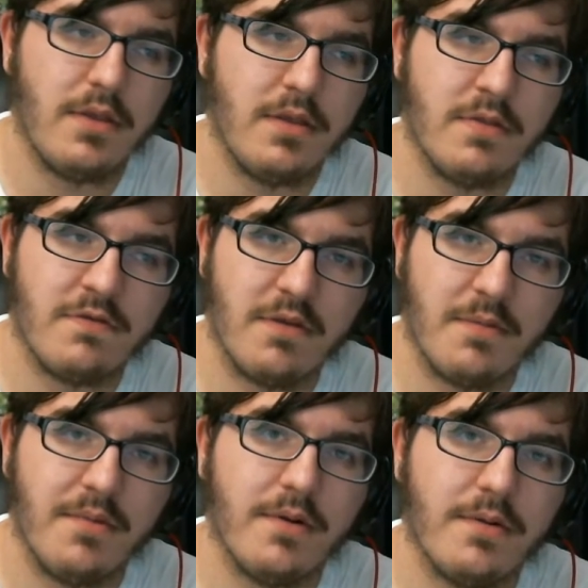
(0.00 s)
in
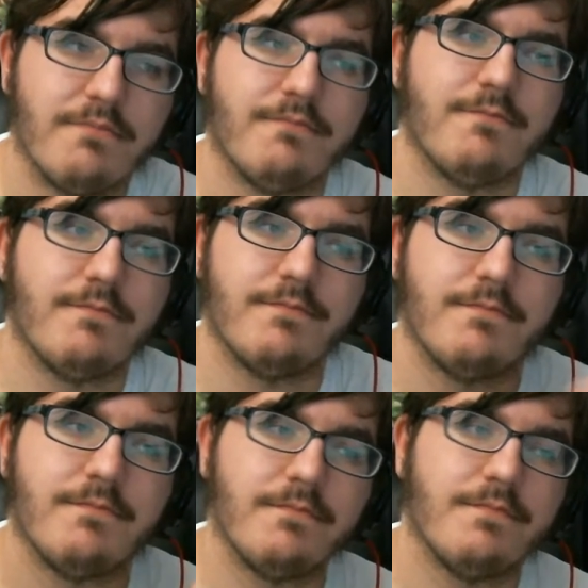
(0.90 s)
December.
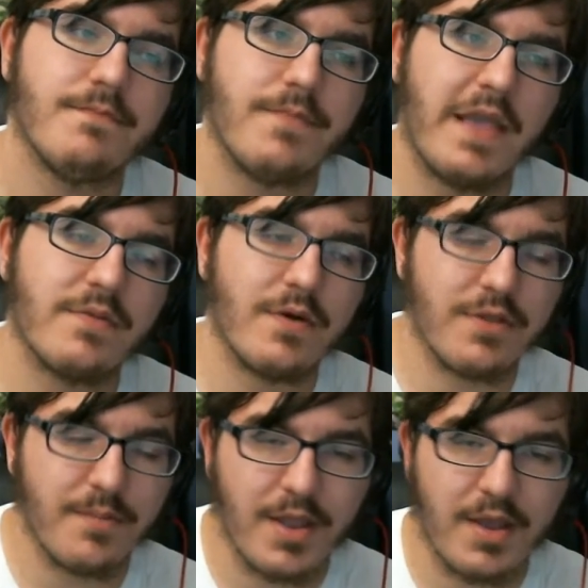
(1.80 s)
Thanks,
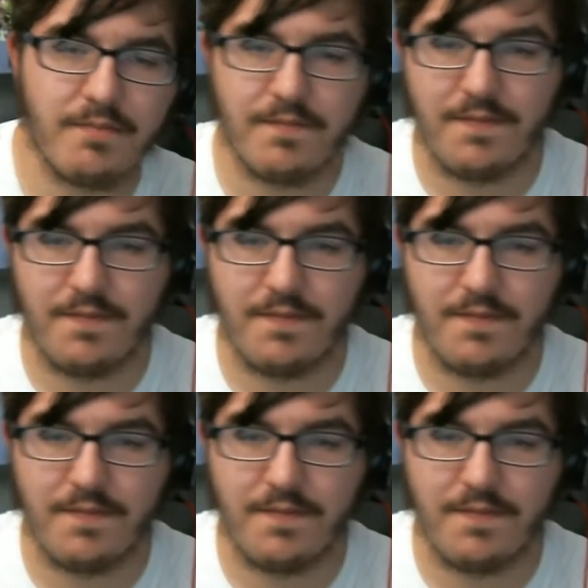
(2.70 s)
weatherman.